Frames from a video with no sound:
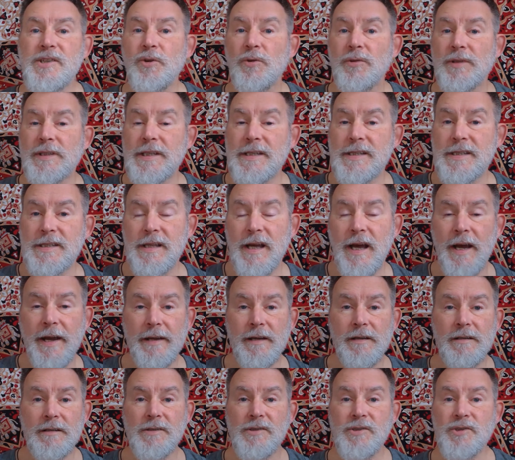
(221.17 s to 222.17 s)
your
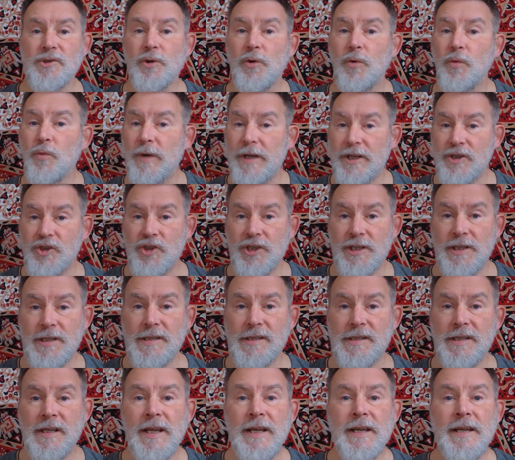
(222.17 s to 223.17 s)
desires, your
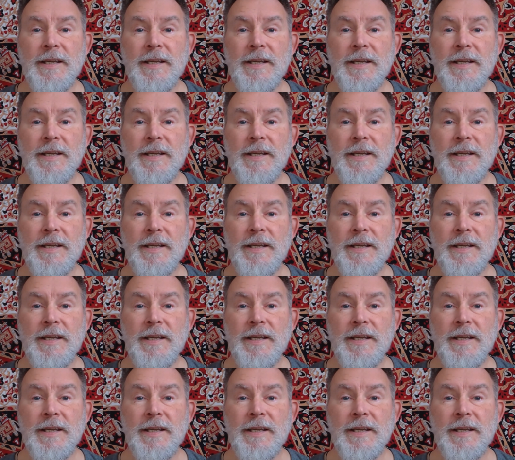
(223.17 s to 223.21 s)
wishes,